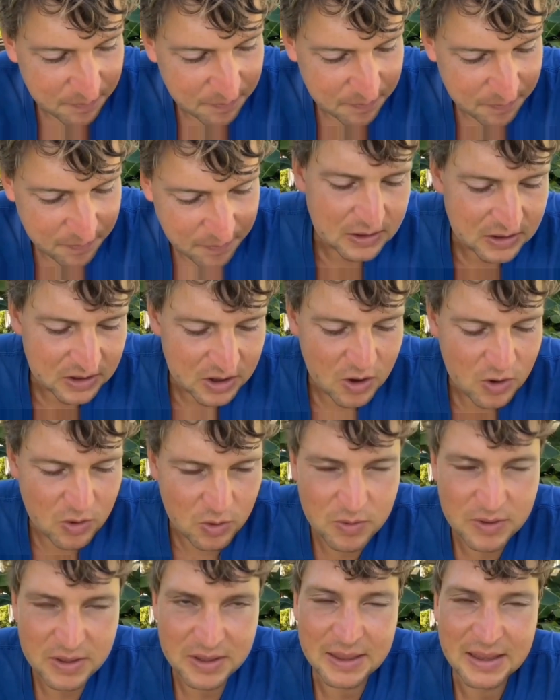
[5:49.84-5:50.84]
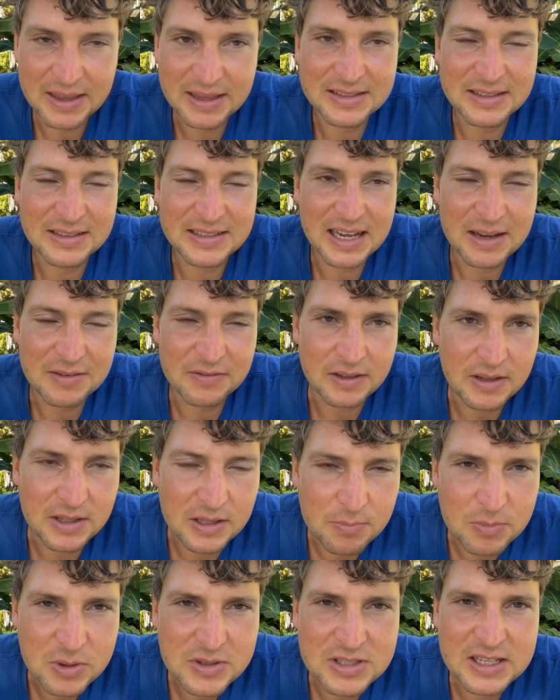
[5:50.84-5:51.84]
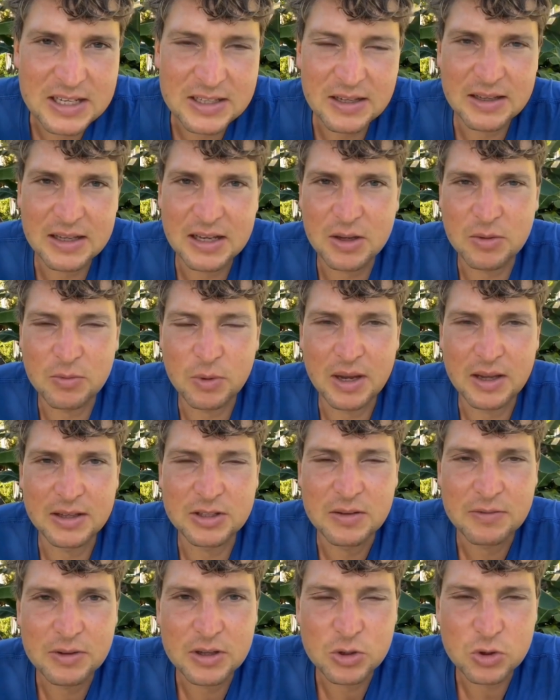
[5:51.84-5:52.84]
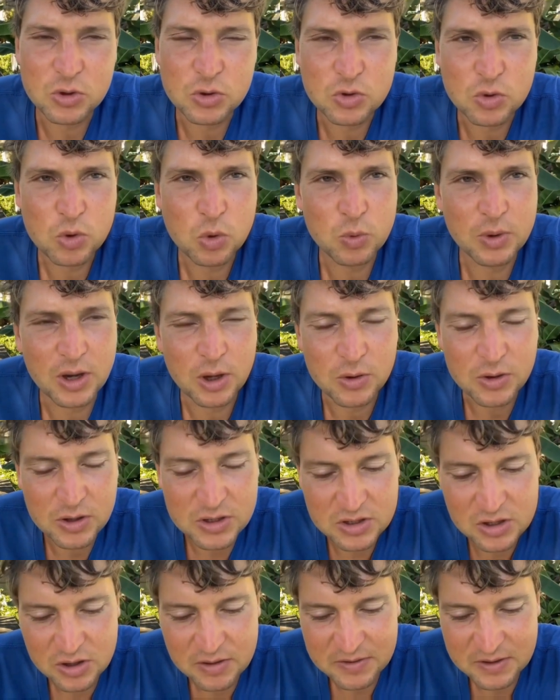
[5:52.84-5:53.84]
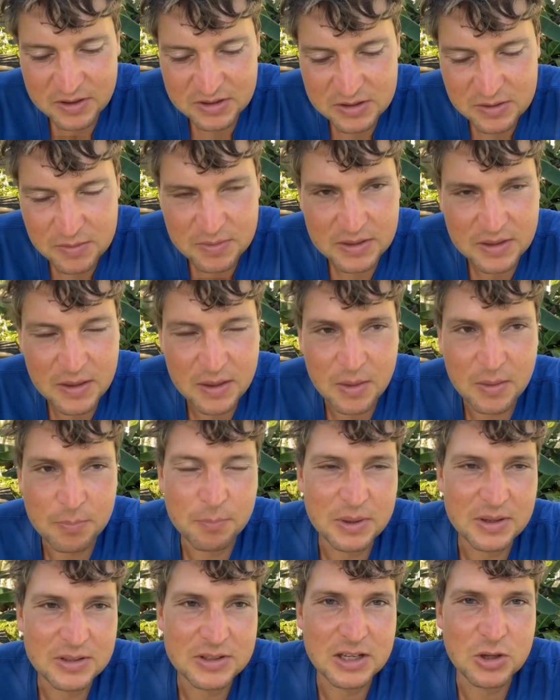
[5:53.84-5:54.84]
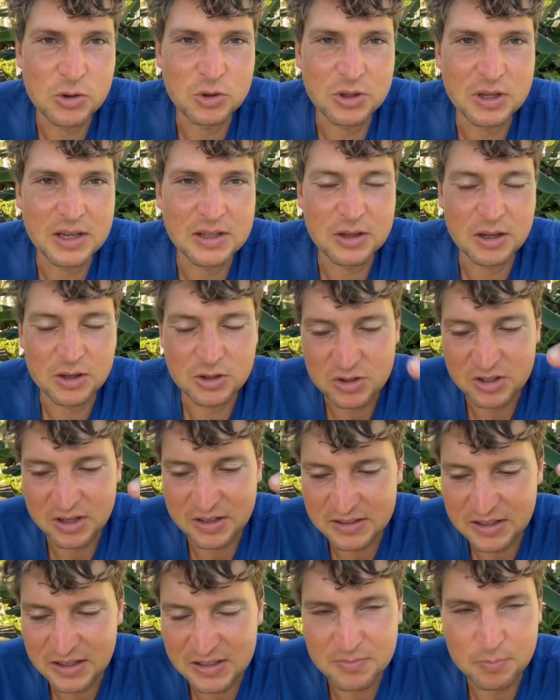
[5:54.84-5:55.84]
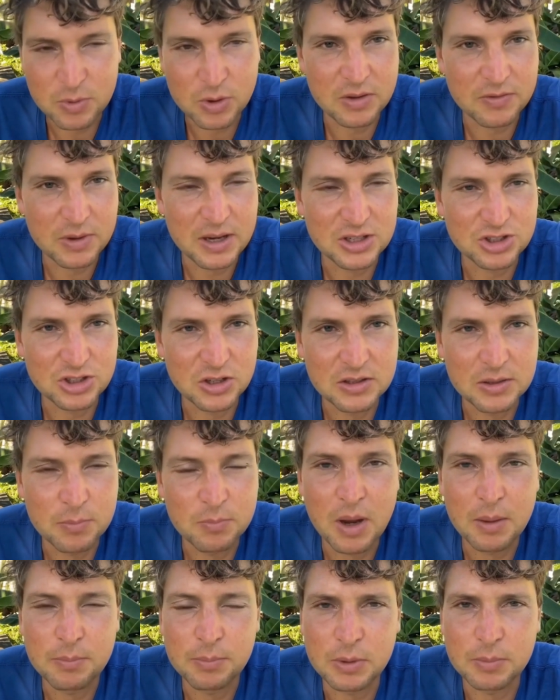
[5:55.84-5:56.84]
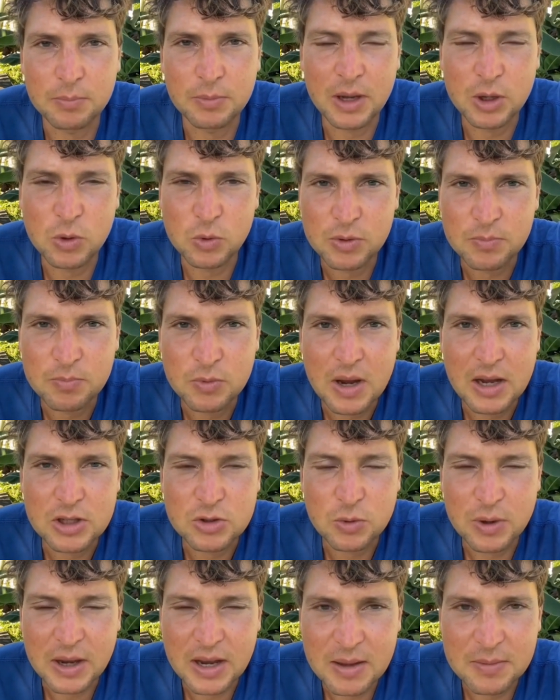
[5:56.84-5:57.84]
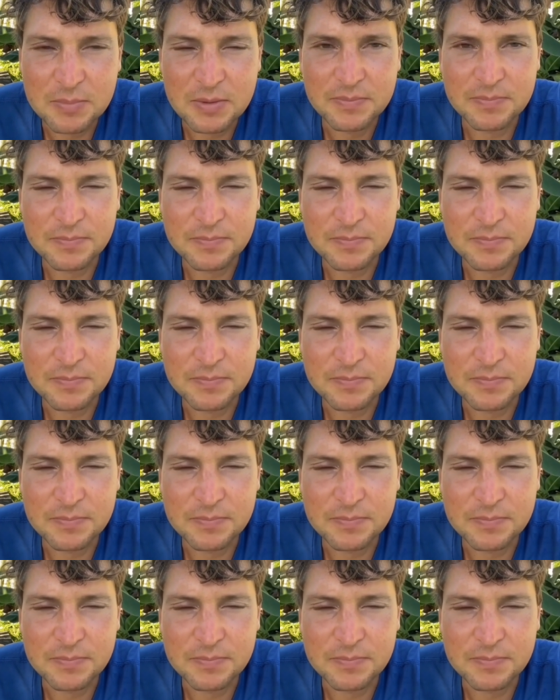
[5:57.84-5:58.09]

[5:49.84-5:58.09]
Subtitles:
So, it's definitely presented in a relatively neutral way on the surface, but secretly there's just this motivation to pump the Bitcoin price way up.